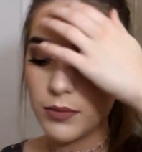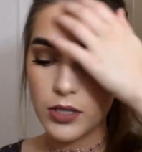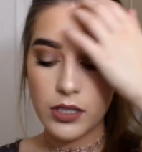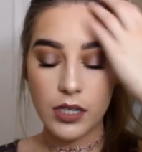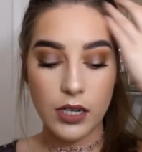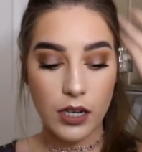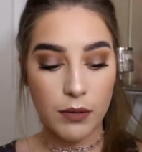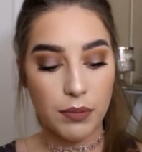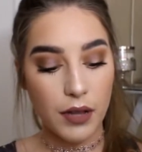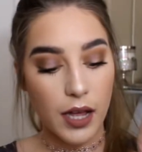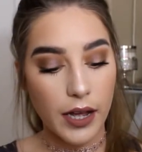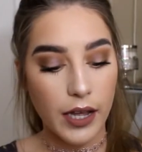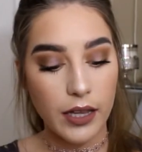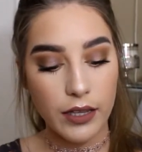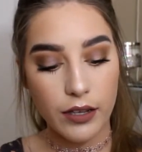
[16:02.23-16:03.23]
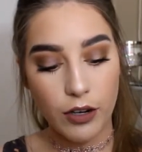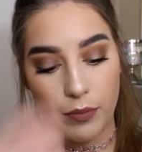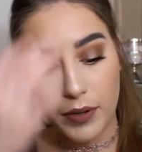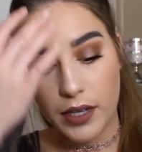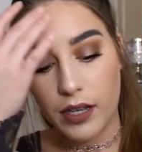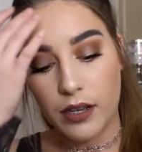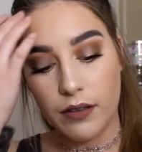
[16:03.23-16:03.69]
I'm going to apply a little
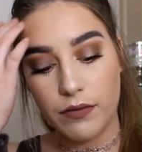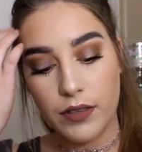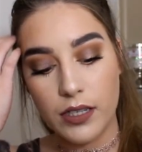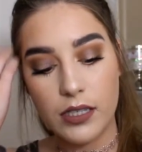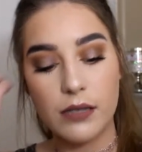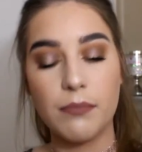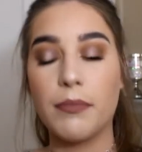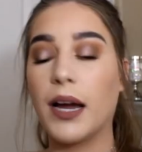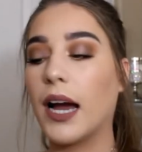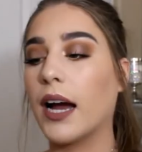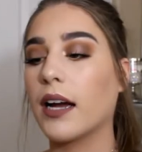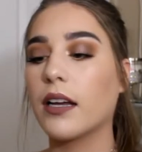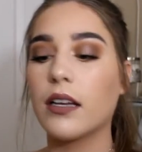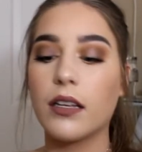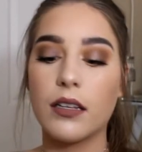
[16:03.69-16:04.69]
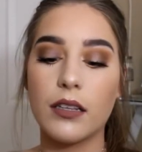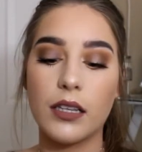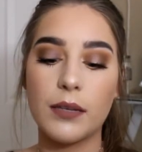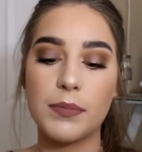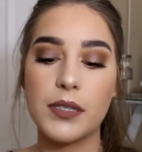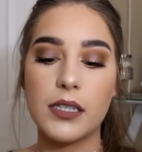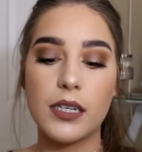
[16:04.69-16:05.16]
bit of this MAC
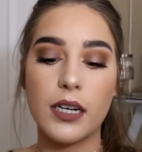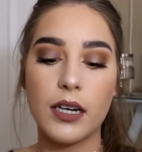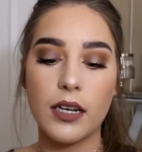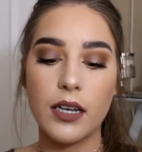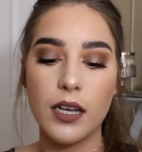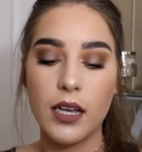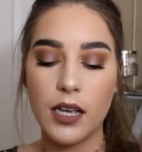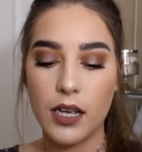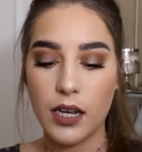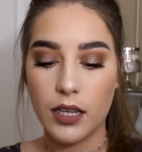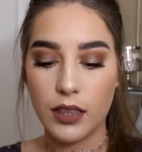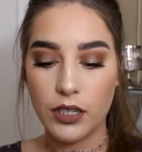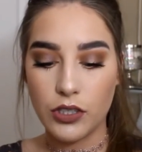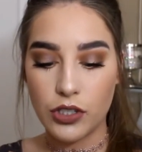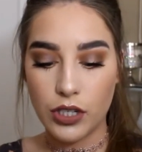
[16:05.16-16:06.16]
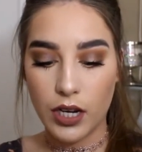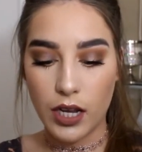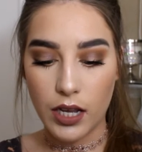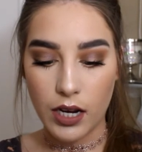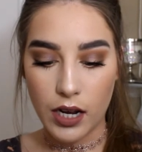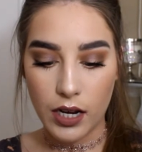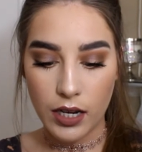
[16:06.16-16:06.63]
lipstick in the
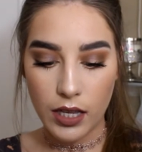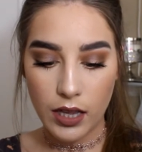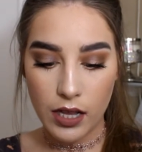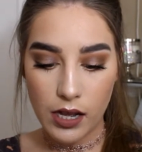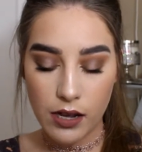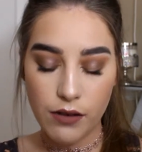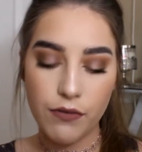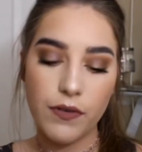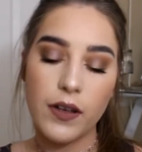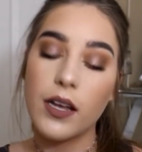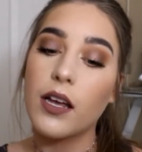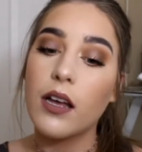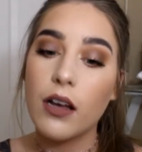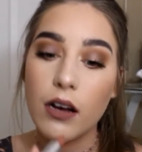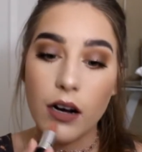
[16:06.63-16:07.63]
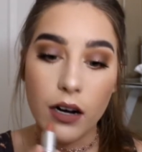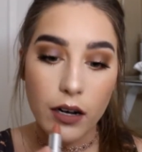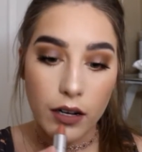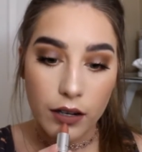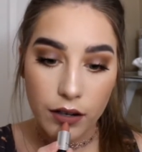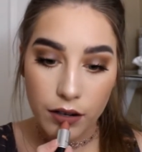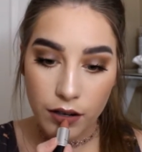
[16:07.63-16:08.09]
shade Honey Love
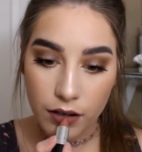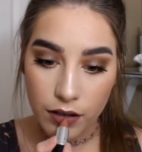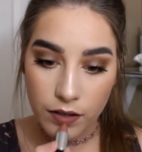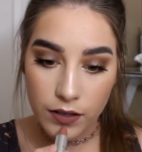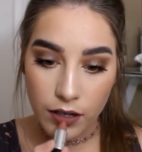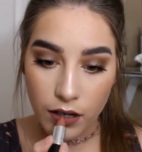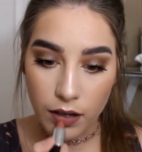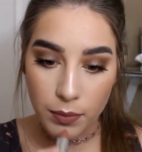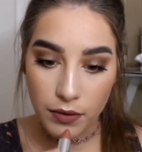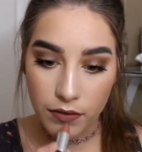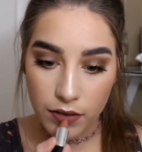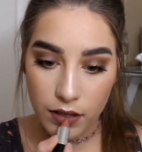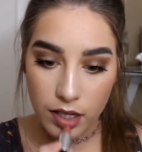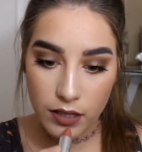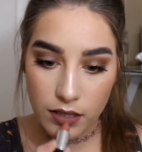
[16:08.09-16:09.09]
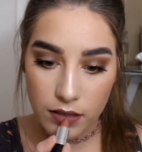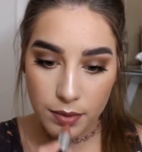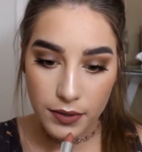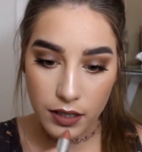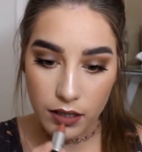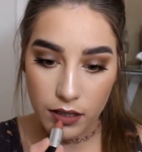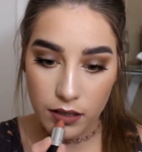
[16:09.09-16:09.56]
on top of this
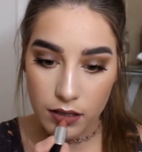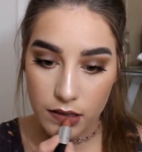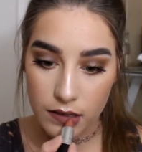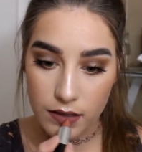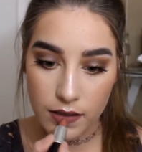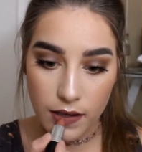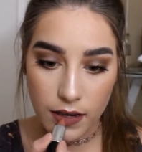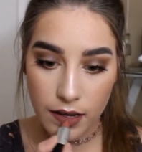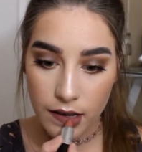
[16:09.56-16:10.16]
because